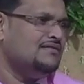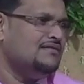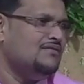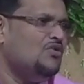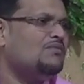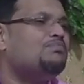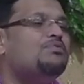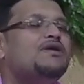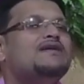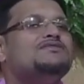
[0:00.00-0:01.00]
What
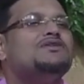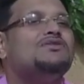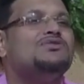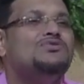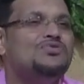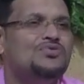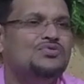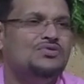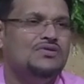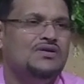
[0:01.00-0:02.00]
prayers you could
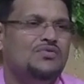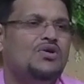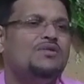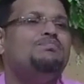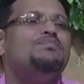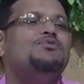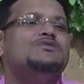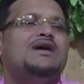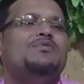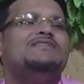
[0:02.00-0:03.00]
do? What
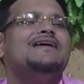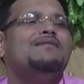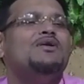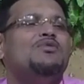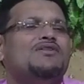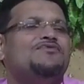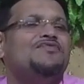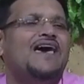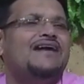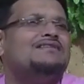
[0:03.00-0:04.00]
puja? Tell me what
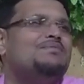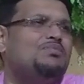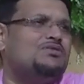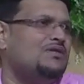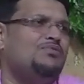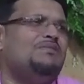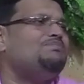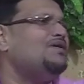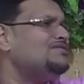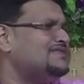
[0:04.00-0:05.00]
flag to put up? What
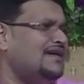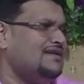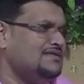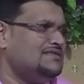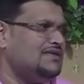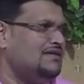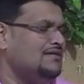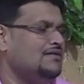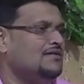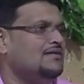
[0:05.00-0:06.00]
parsad to share
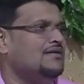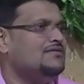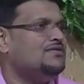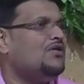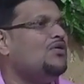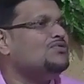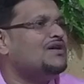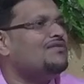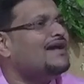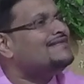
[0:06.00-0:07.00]
to
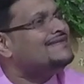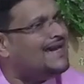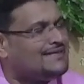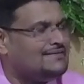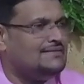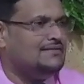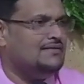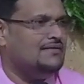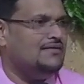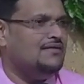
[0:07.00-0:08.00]
counteract that?
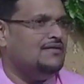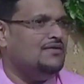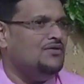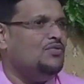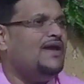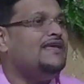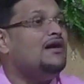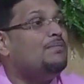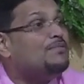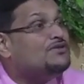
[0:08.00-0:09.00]
Where the
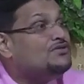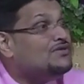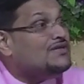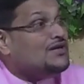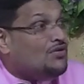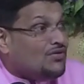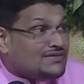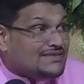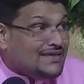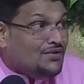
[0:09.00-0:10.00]
opportunity, God
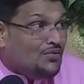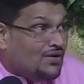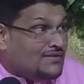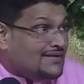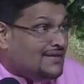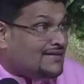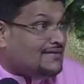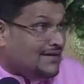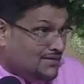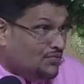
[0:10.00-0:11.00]
say you wanted it,
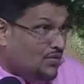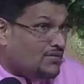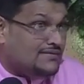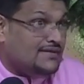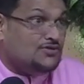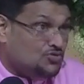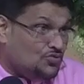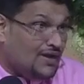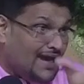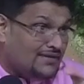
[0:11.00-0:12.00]
and you wanted
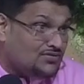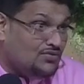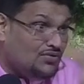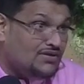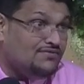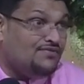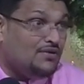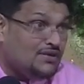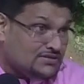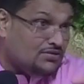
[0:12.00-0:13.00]
2 hands to hold the
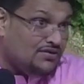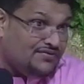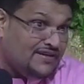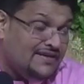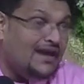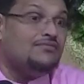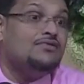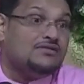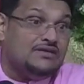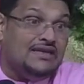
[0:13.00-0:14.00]
flowers to offer the dar.
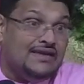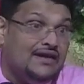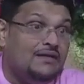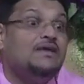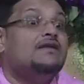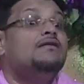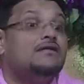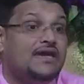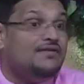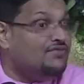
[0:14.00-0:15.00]
Look the lingam there.
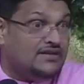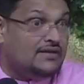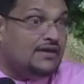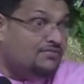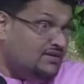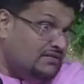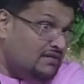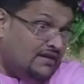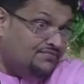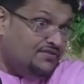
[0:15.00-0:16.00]
Look, everything
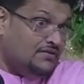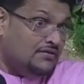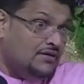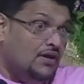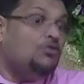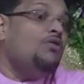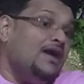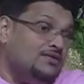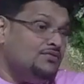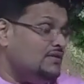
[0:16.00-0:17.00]
ready for you. Go
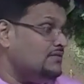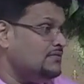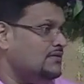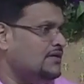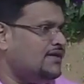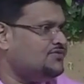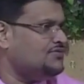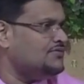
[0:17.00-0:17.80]
and do it. Get through.